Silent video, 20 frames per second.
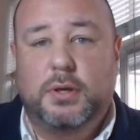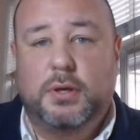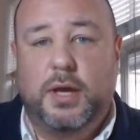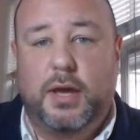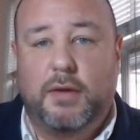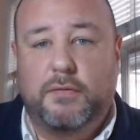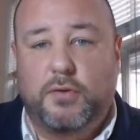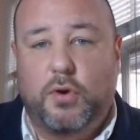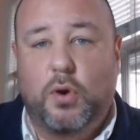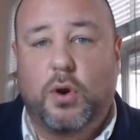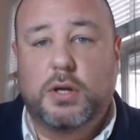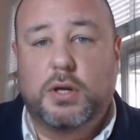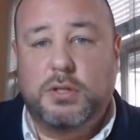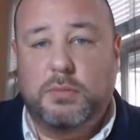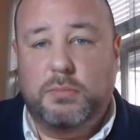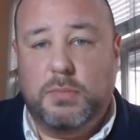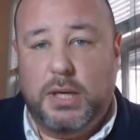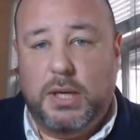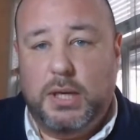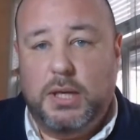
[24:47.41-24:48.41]
have gone to
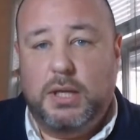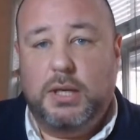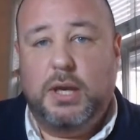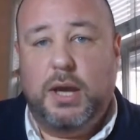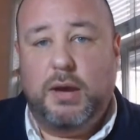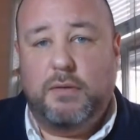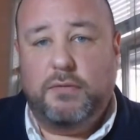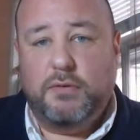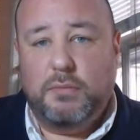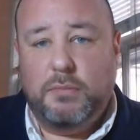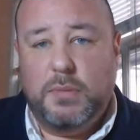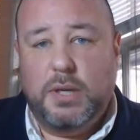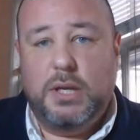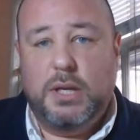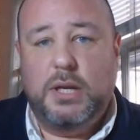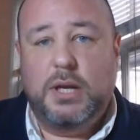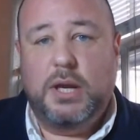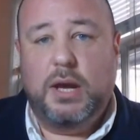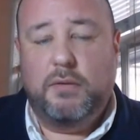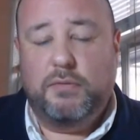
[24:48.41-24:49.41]
meeting after
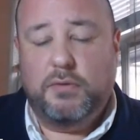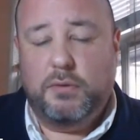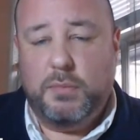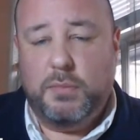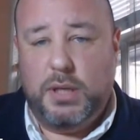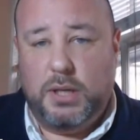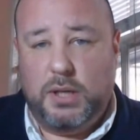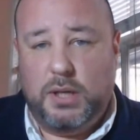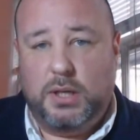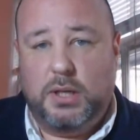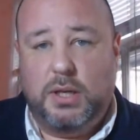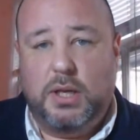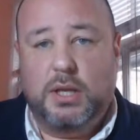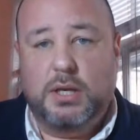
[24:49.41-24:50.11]
meeting after meeting